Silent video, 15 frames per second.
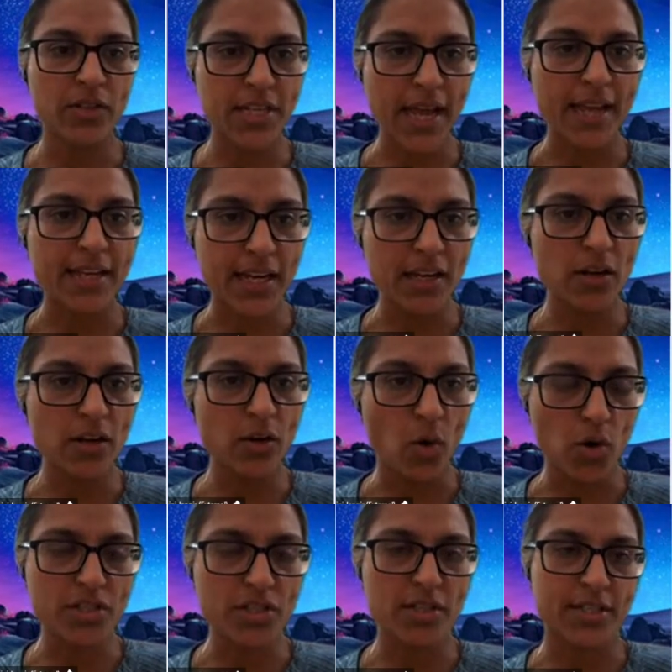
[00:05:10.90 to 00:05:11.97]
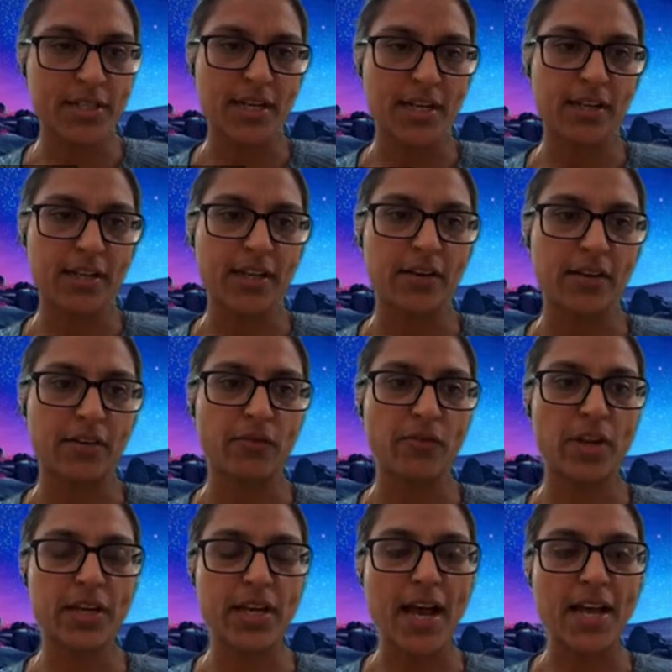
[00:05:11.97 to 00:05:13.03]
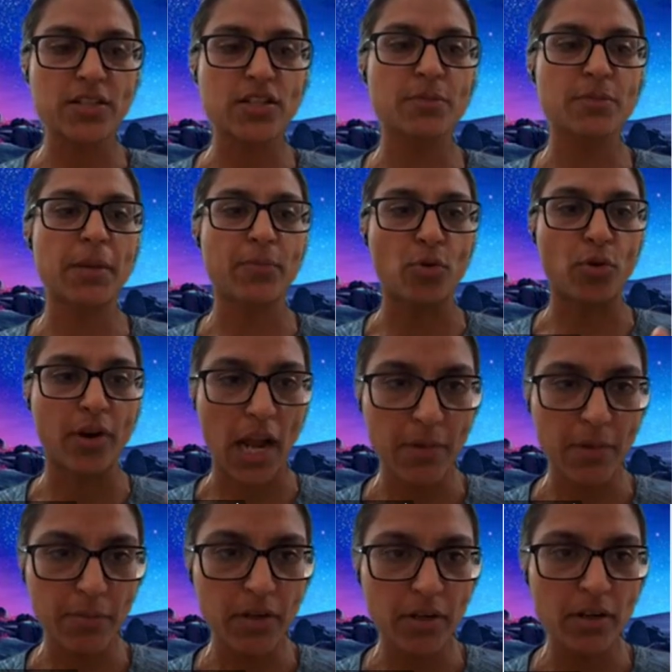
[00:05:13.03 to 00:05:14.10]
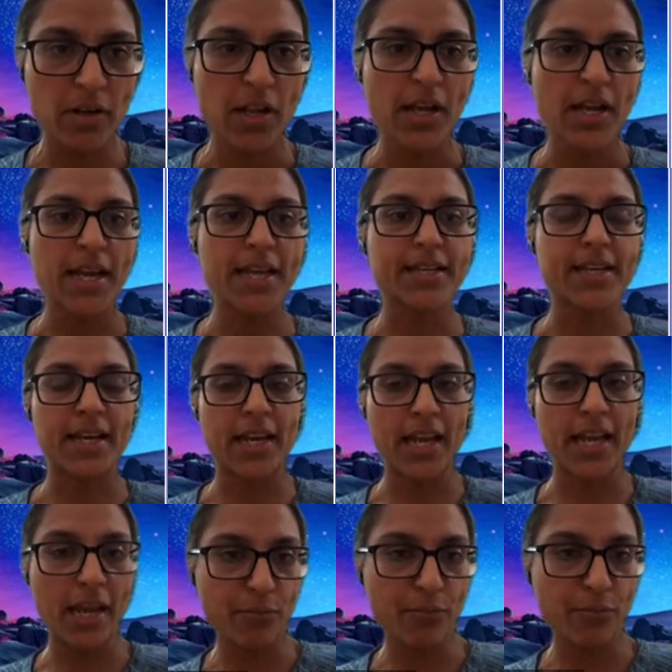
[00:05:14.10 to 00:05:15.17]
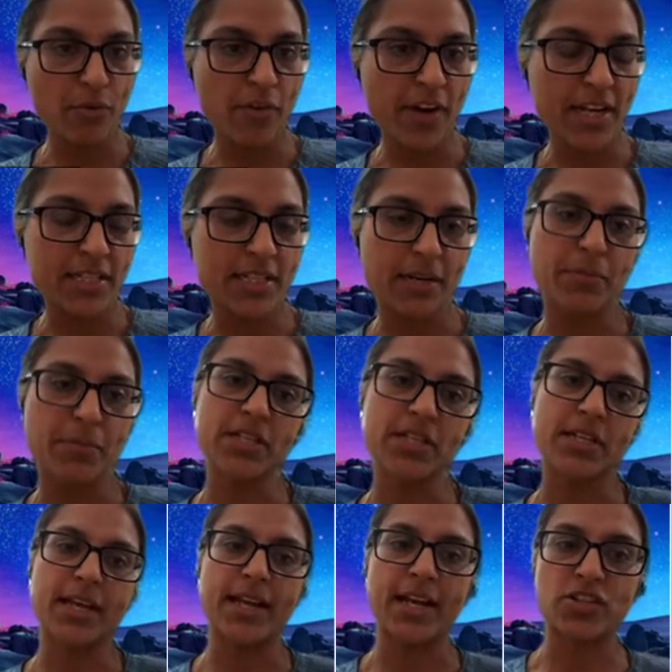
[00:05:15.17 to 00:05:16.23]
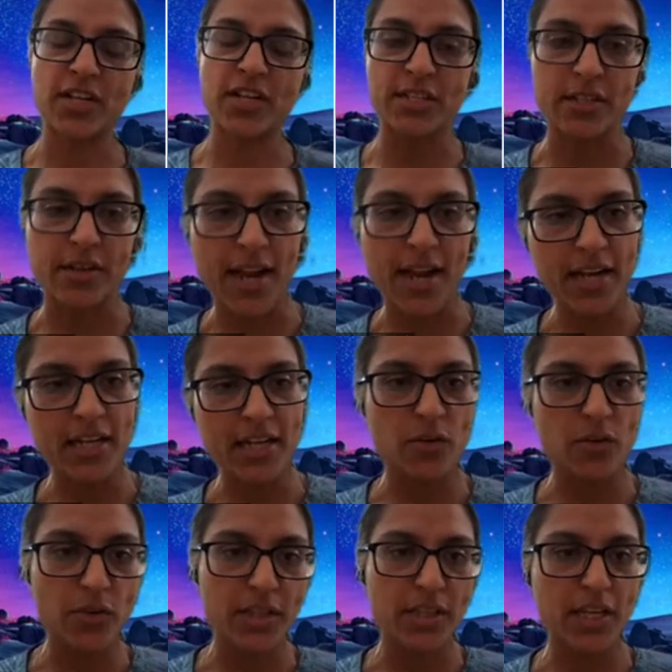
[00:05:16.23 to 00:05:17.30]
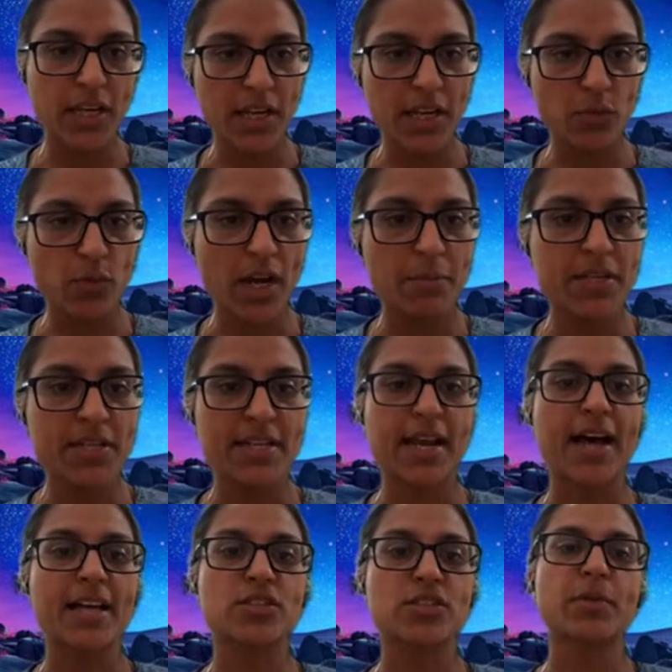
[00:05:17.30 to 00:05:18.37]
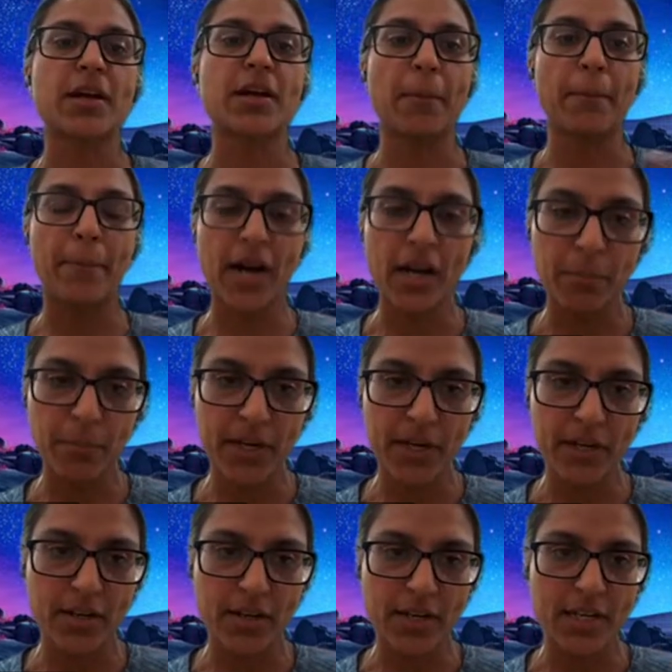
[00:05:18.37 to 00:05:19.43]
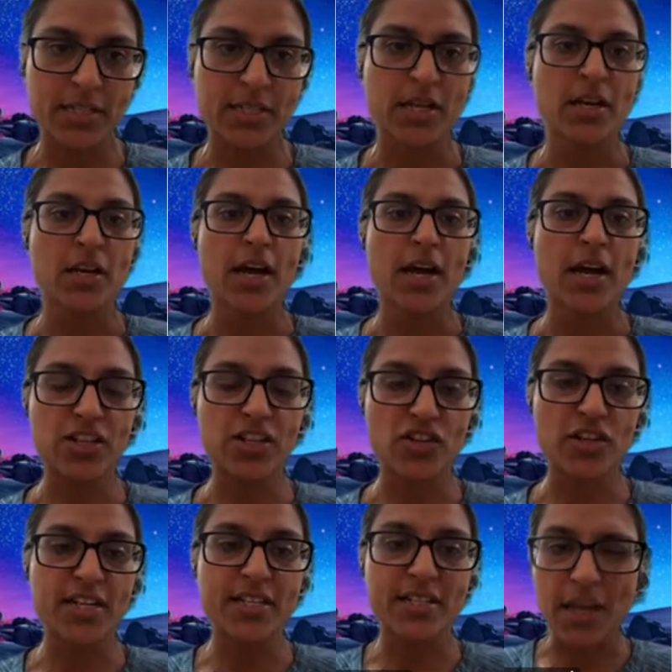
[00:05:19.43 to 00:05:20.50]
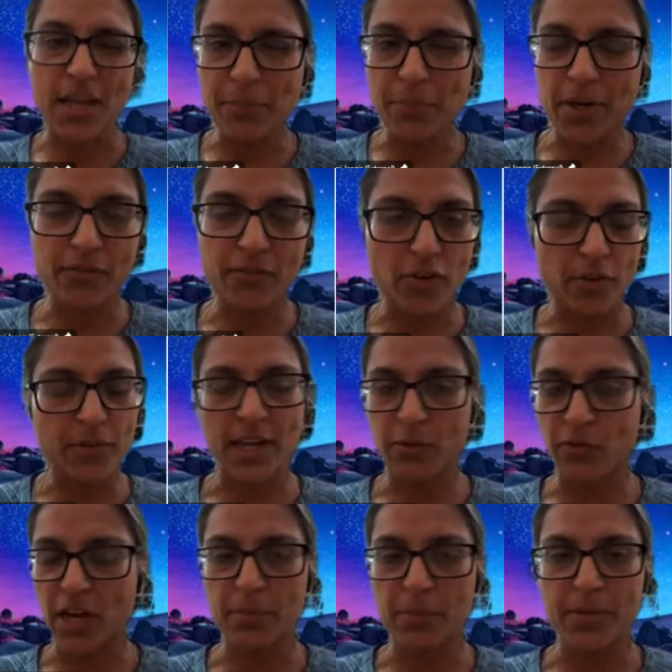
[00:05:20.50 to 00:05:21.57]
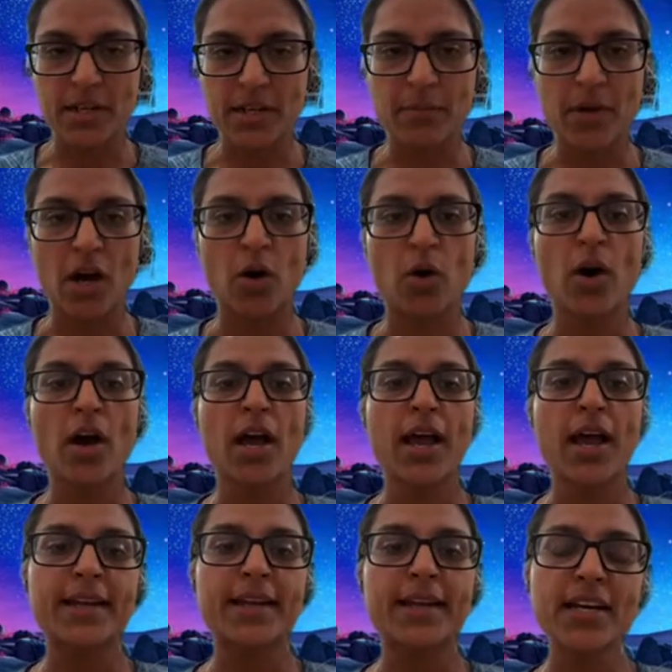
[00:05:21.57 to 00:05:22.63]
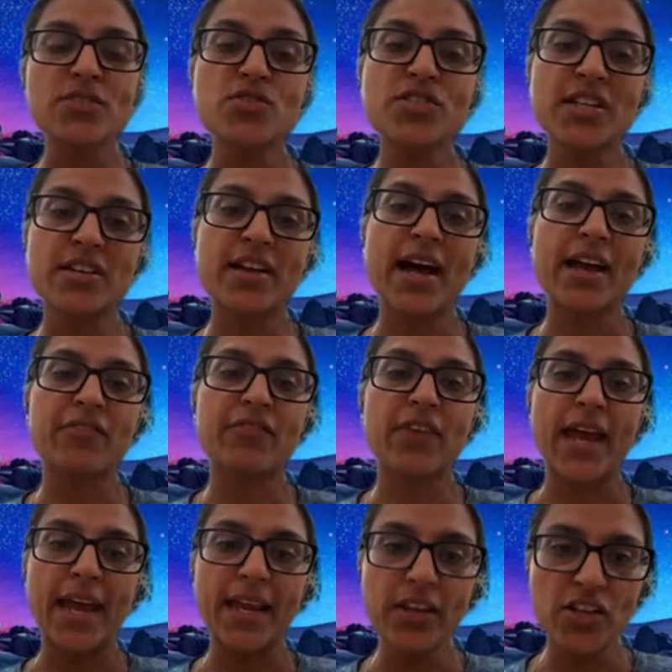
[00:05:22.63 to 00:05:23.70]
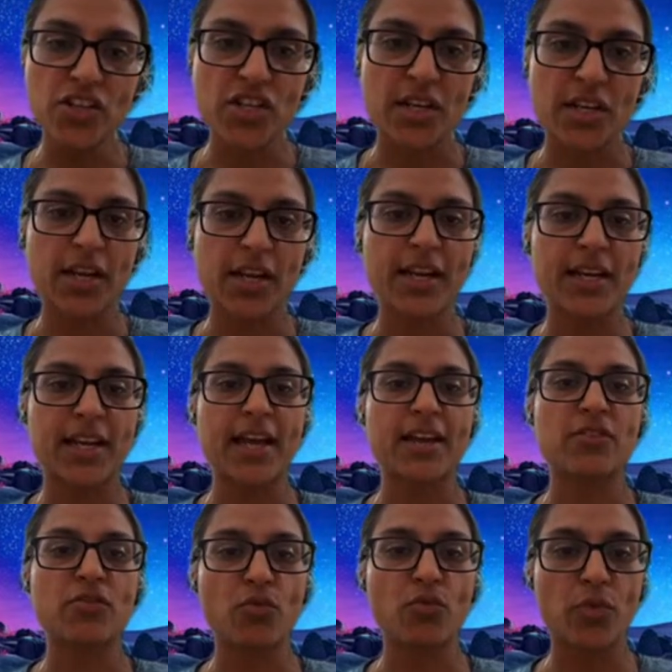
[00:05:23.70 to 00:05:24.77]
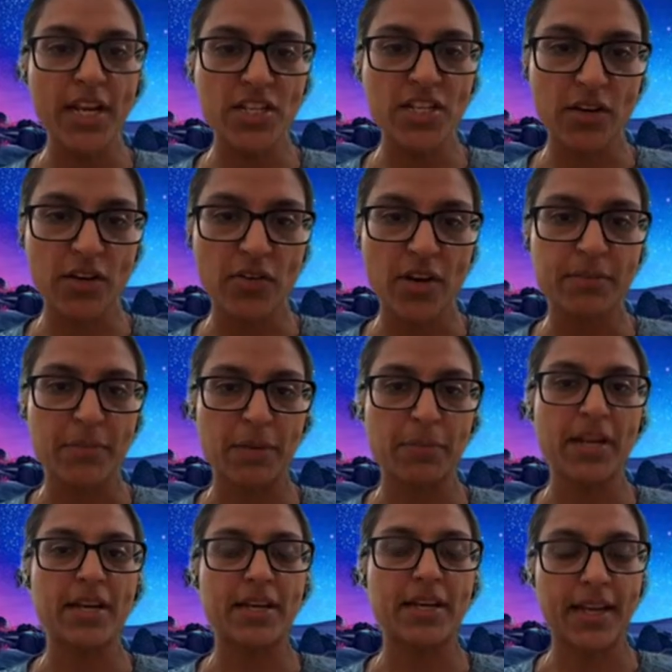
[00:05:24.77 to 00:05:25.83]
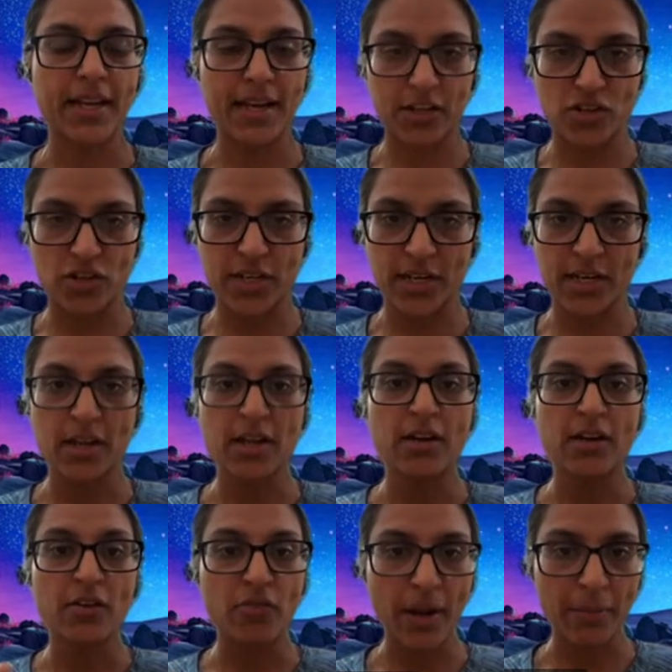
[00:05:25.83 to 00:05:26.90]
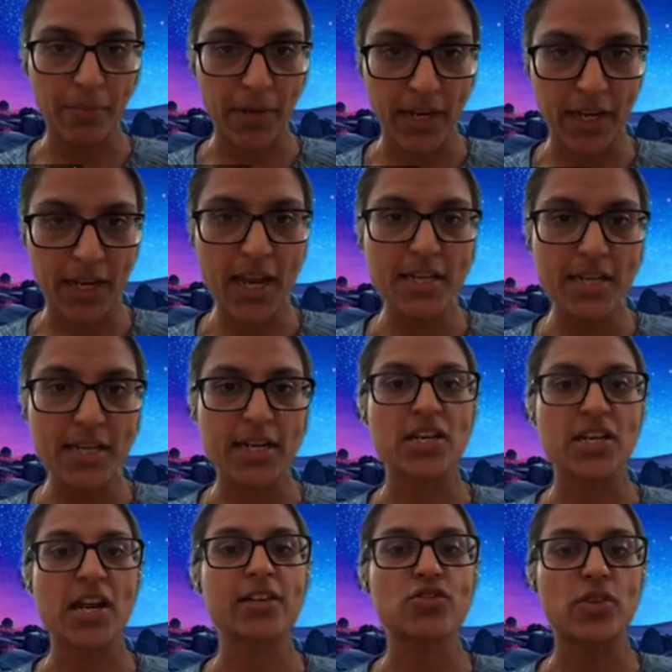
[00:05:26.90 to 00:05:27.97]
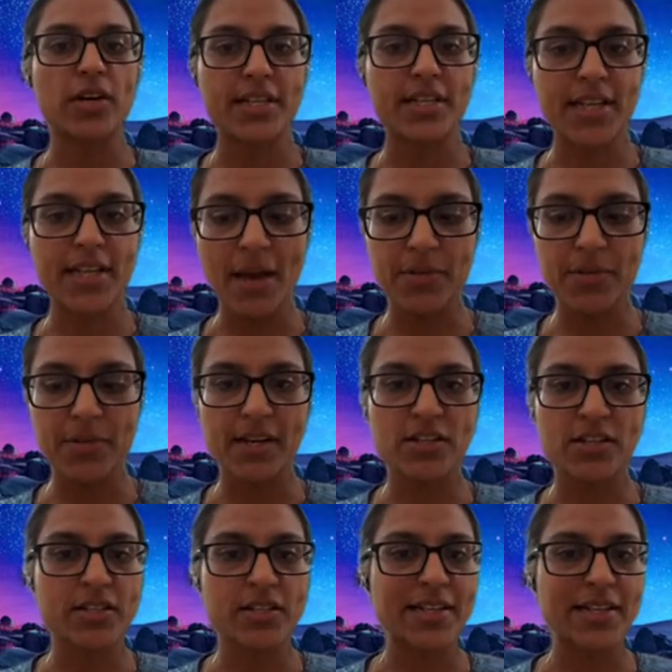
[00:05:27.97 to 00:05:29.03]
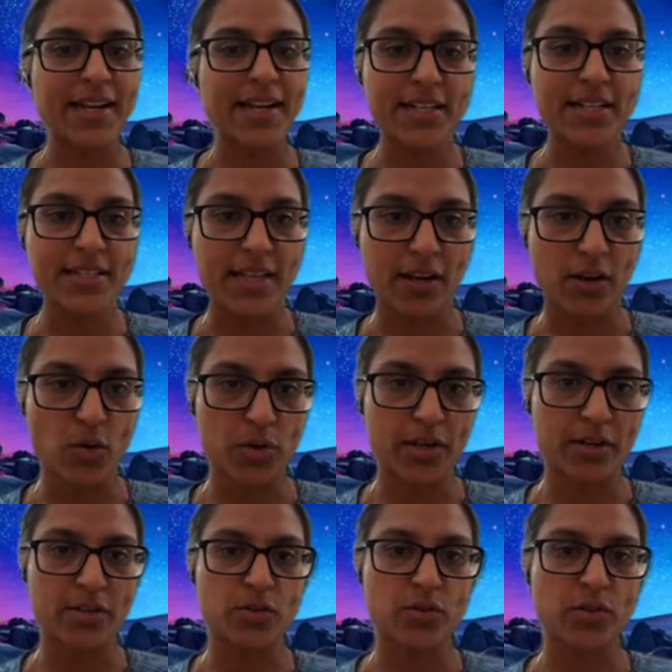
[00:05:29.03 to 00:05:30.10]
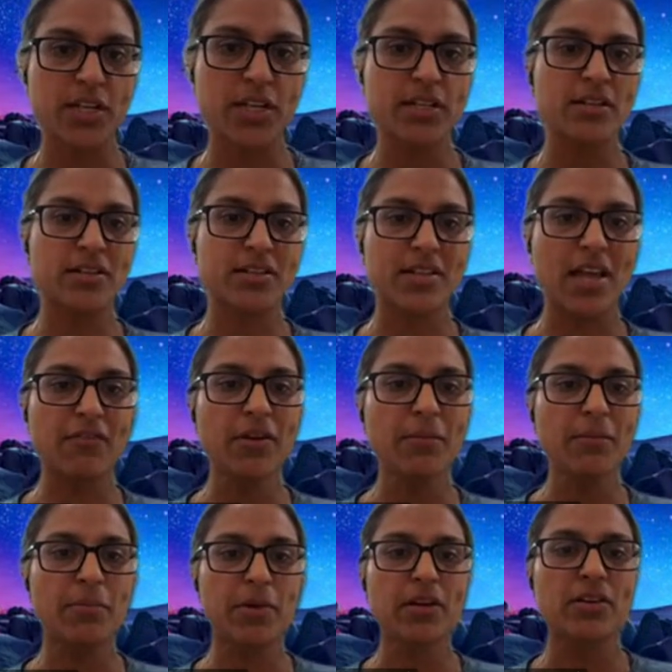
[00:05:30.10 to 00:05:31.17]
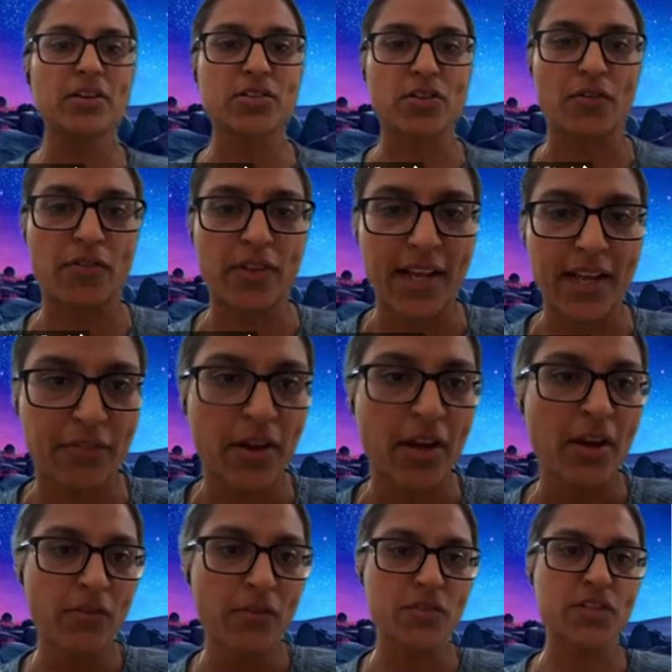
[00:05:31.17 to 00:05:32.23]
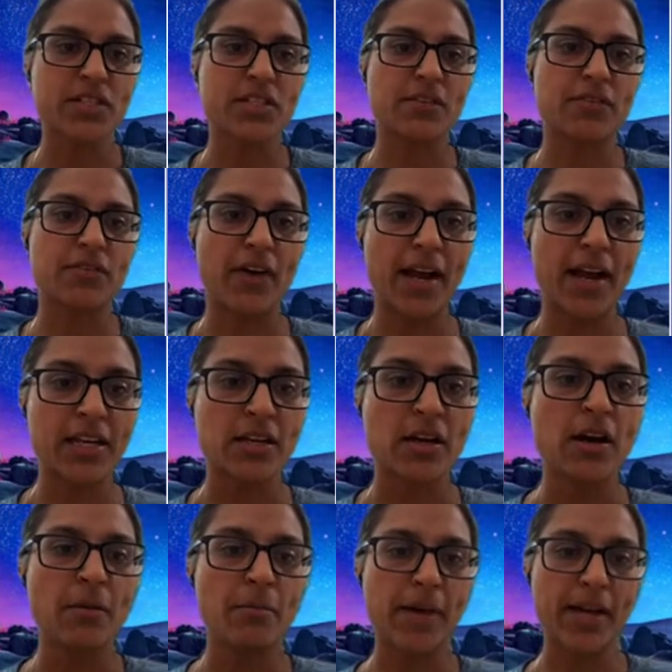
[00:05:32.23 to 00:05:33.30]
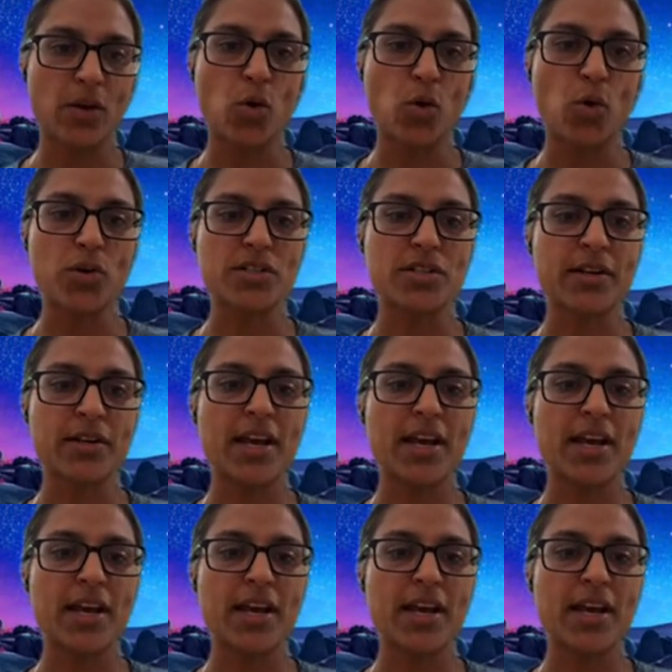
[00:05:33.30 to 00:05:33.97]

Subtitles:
Daniel Koshland said that it has to be programmable, it can improvise, that means it can actually interact with the environment, it has to be compartmentalized, actually separate from the environment somehow, it has to derive energy, it can regenerate, maybe it can actually replicate, it has to adapt, and slightly secluded. So these are the 7 pillars of life, which was defined by Koshland.